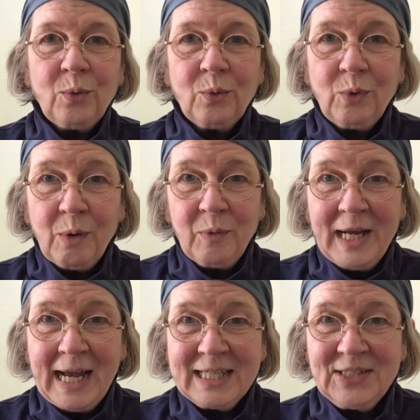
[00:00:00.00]
What we
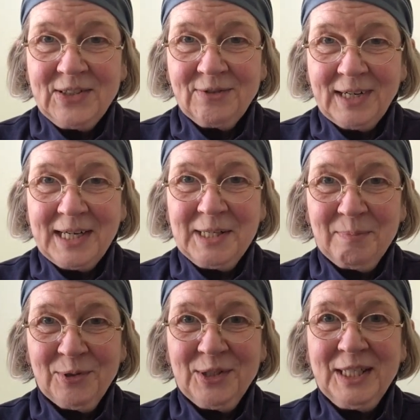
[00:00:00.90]
had in the rice
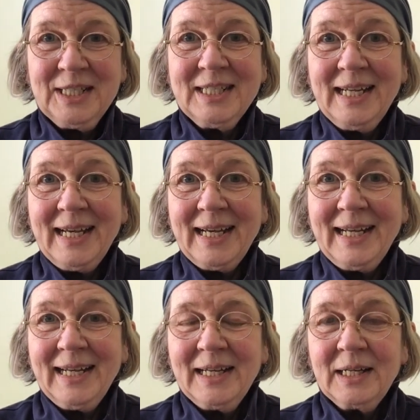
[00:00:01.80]
pudding
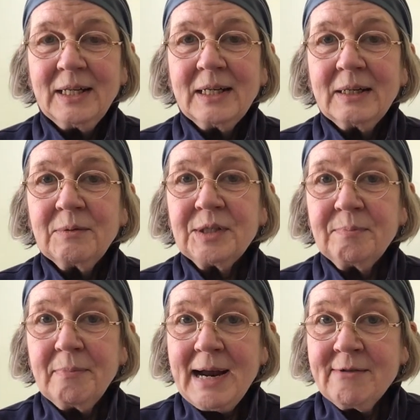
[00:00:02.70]
today was
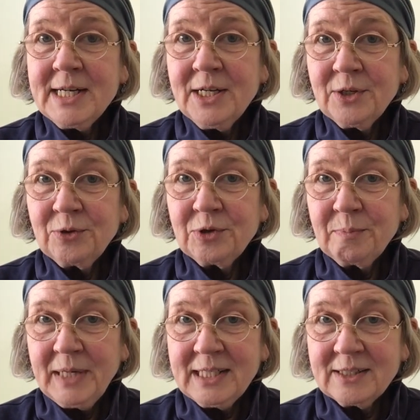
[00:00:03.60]
marigold
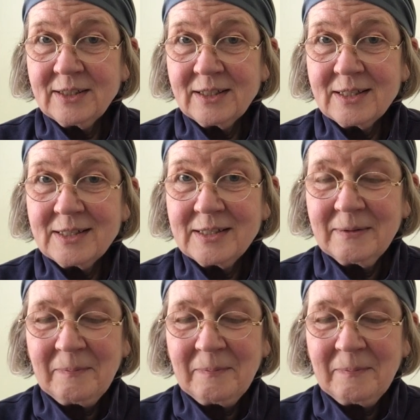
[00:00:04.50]
petals.